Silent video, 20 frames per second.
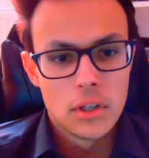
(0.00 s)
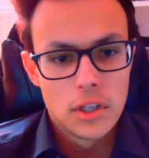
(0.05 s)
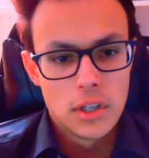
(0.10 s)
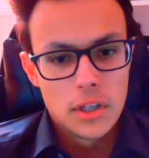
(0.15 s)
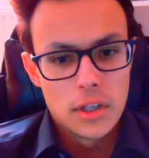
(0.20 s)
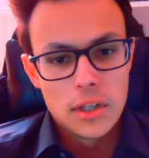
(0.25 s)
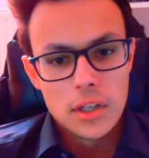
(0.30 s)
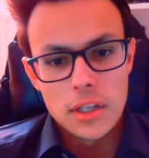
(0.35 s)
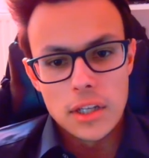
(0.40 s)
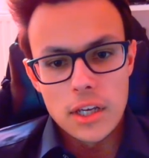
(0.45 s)

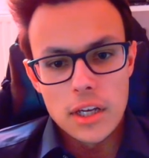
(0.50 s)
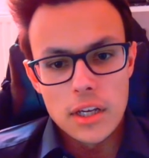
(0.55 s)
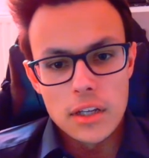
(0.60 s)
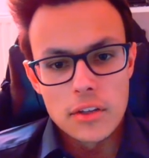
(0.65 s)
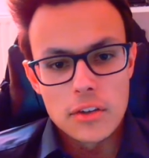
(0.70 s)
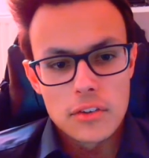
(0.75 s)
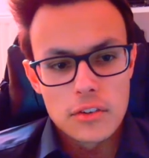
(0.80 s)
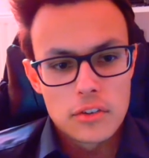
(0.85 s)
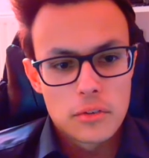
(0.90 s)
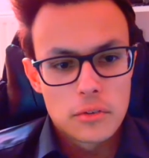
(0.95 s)
it's
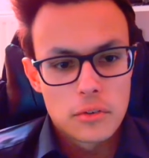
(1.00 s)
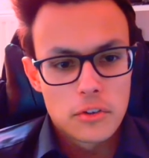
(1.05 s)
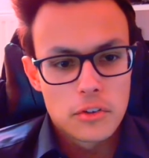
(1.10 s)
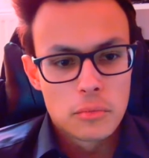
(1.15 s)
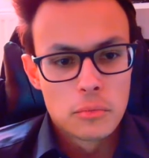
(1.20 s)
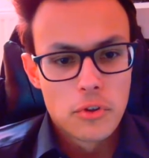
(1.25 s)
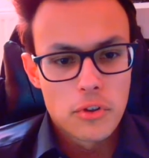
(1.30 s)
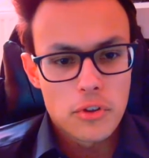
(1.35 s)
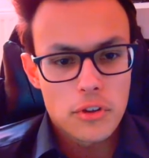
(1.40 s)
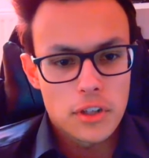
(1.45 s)
smoother
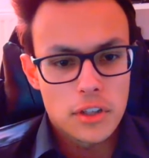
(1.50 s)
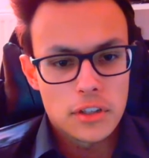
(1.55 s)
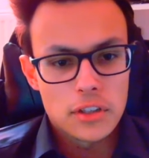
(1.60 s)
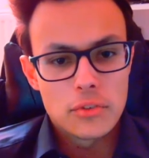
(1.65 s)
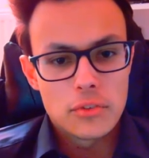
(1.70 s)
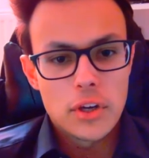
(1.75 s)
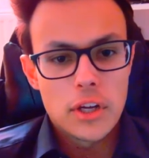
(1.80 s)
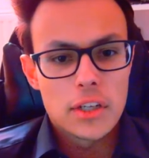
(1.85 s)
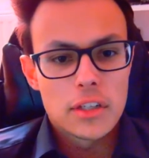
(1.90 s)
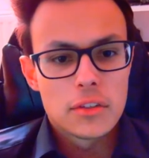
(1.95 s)

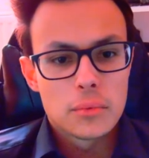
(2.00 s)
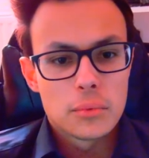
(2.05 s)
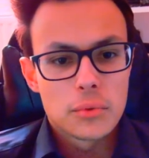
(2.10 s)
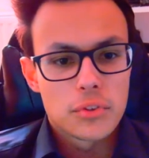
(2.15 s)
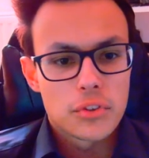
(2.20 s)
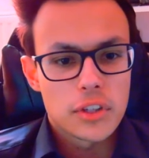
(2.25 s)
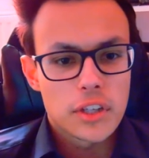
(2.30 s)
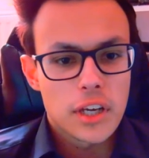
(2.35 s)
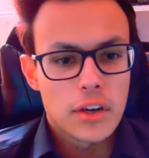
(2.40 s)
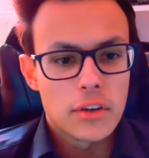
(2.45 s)
integrated with the
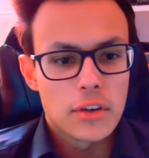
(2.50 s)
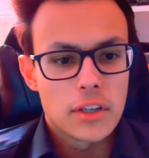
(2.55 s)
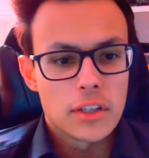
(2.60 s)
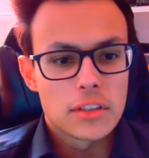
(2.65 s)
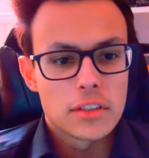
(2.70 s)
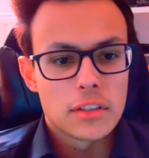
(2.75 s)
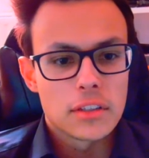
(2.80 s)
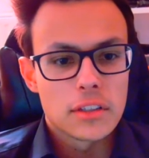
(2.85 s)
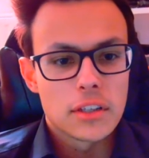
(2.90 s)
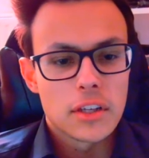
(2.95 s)
character
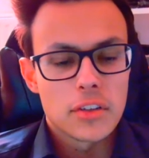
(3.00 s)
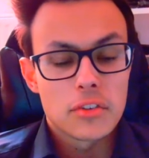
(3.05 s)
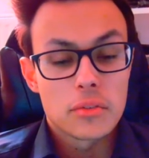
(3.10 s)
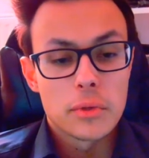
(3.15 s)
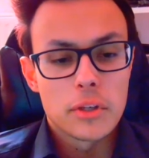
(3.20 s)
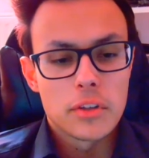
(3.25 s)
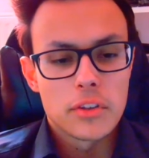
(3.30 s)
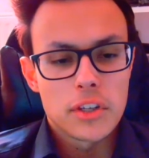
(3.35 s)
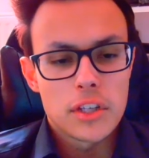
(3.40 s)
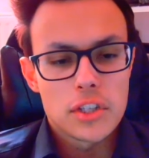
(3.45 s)

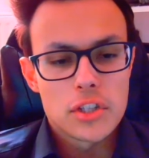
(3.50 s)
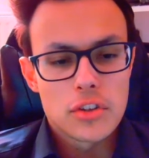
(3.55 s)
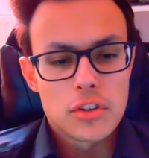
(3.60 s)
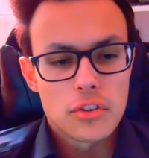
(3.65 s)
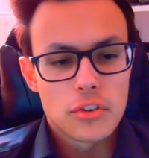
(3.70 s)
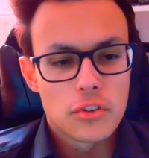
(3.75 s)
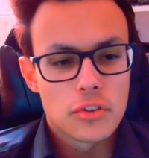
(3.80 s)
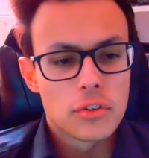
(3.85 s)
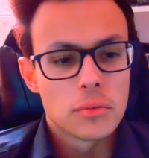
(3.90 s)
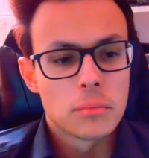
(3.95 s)
customization system,